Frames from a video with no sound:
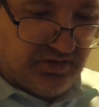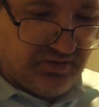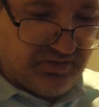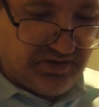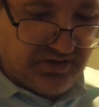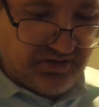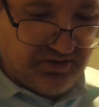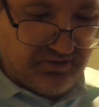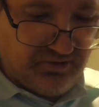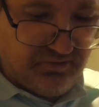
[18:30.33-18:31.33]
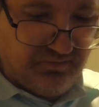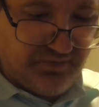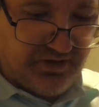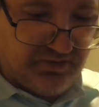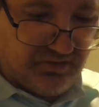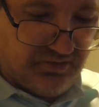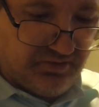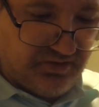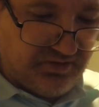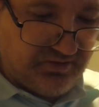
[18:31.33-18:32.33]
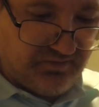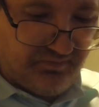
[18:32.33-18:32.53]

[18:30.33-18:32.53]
Okay, nope, that don't go there.